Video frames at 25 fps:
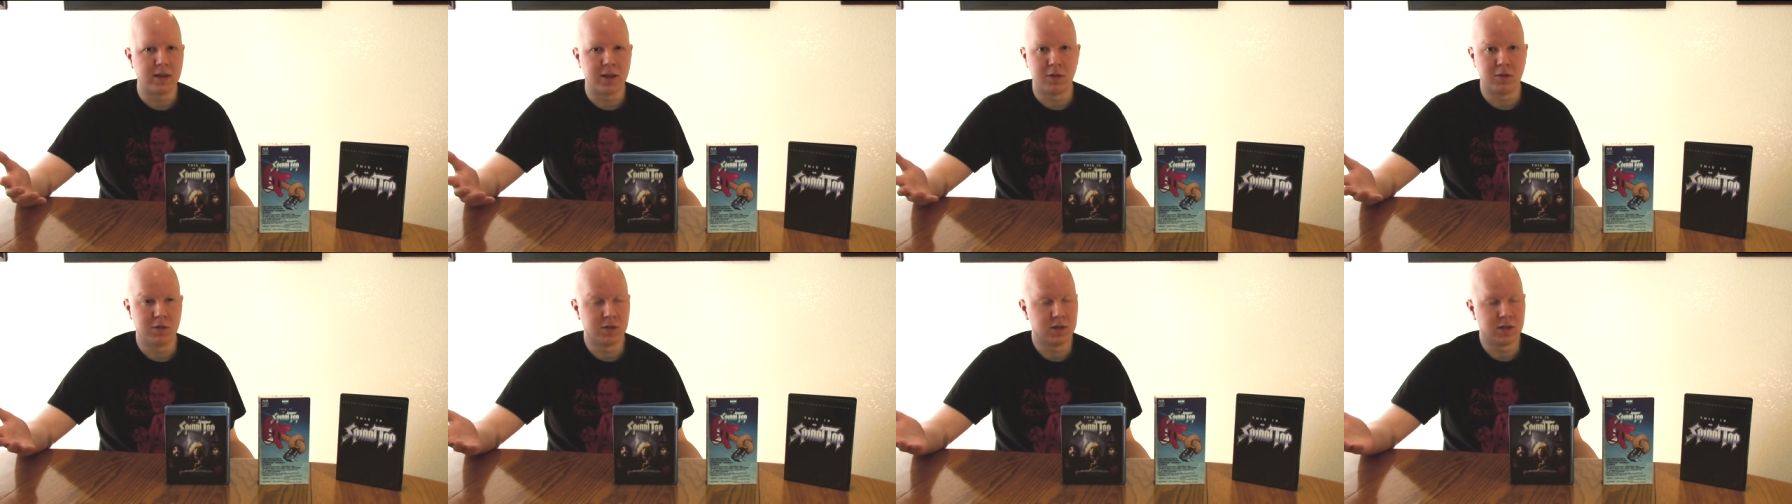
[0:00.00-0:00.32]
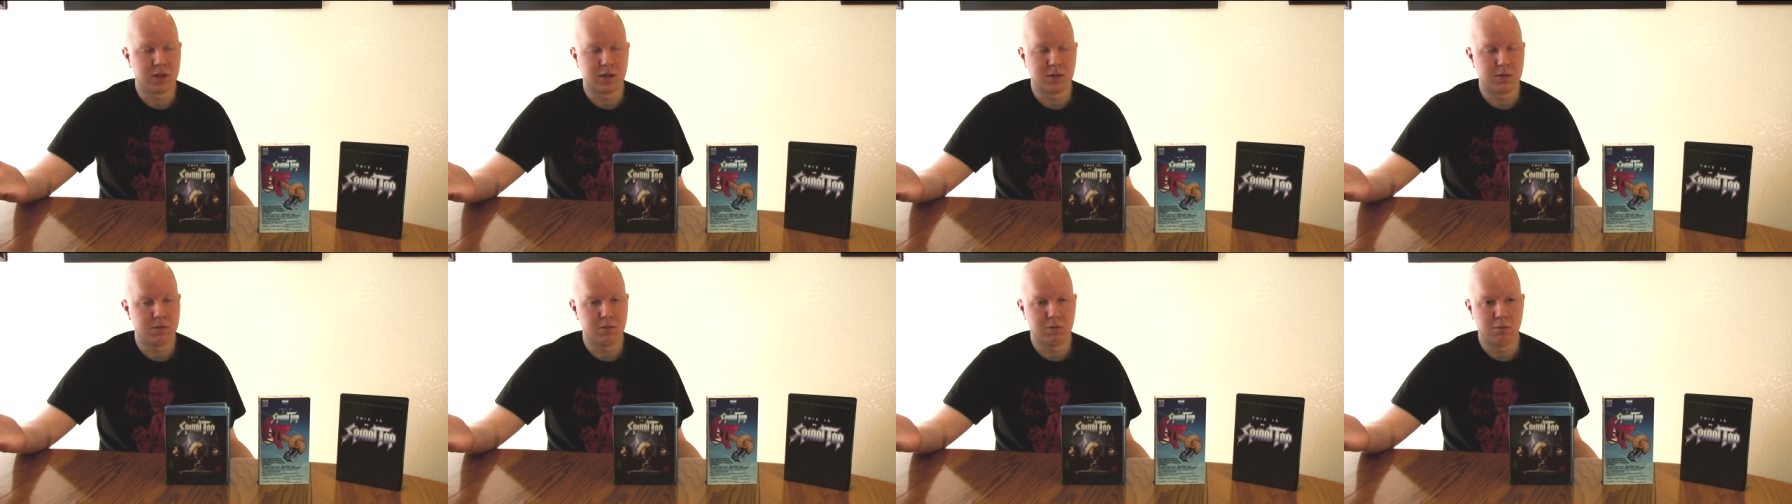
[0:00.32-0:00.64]
there was
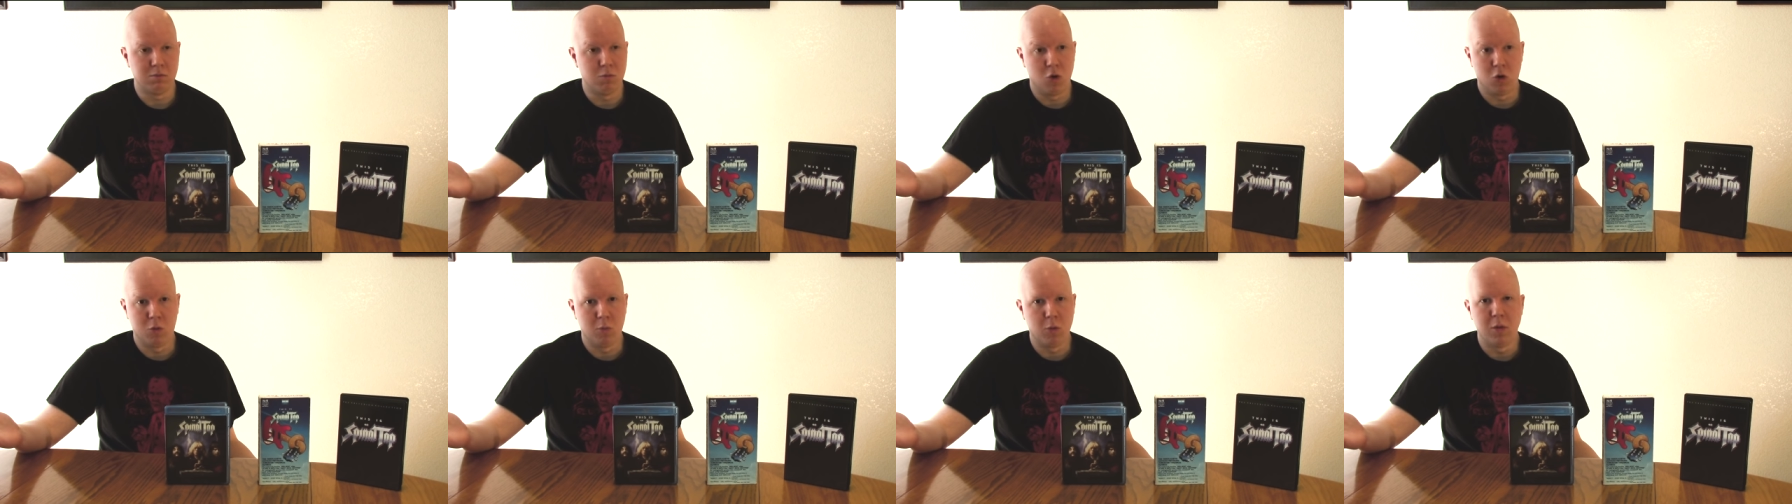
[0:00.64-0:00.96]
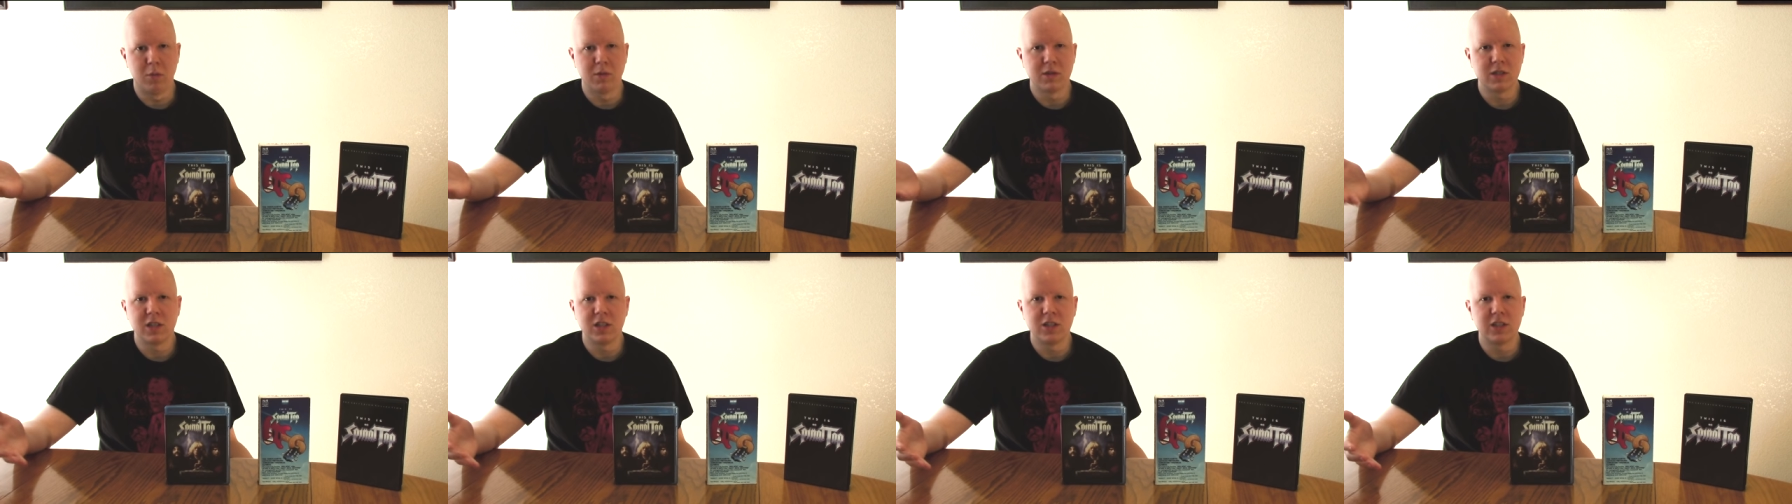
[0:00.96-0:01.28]
just more
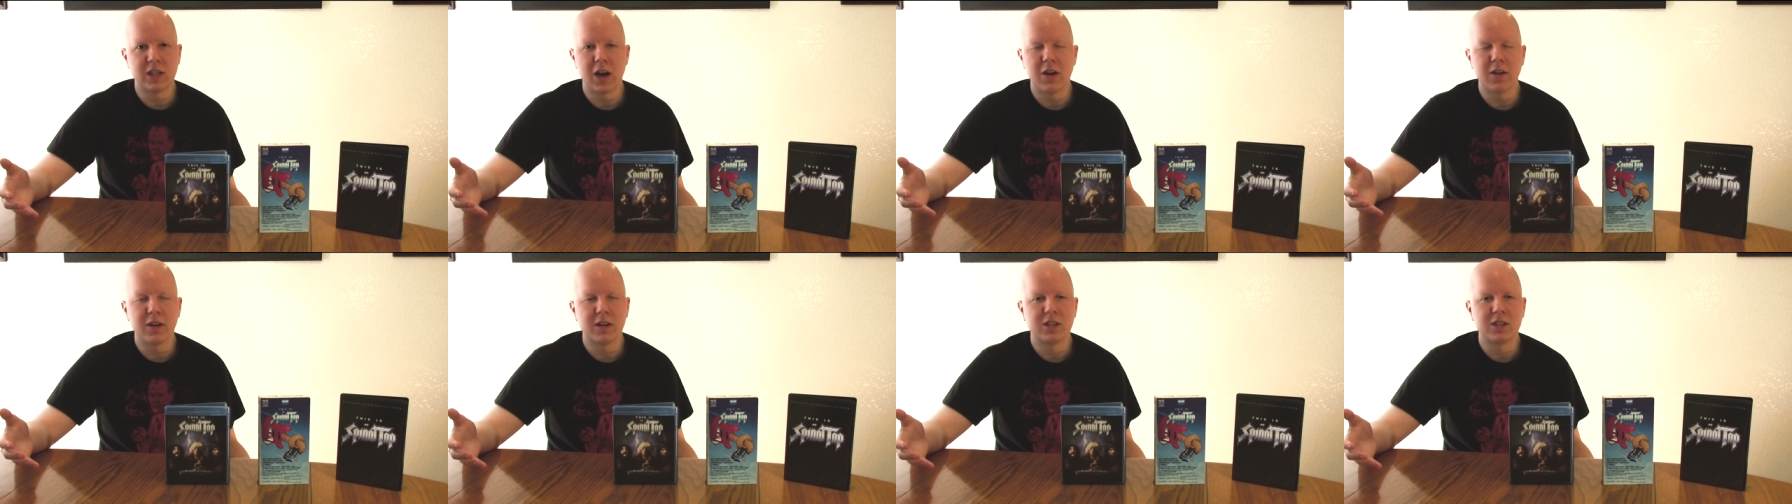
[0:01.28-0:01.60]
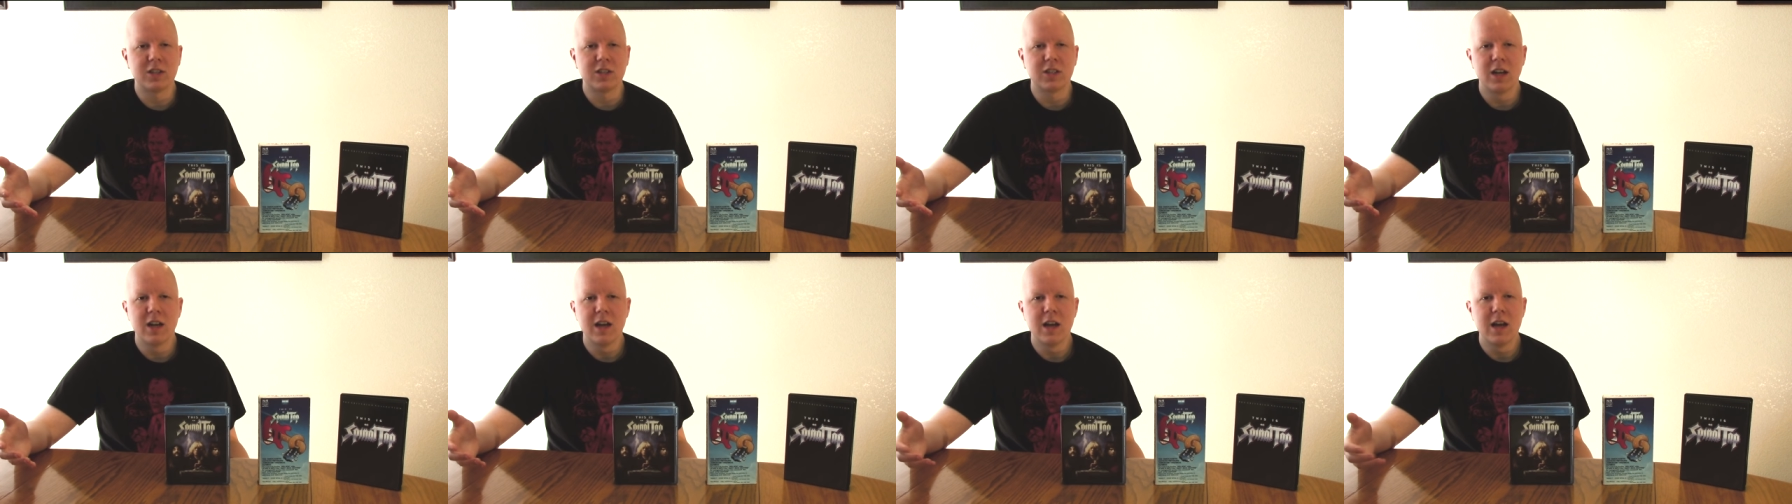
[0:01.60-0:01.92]
moments to cherish.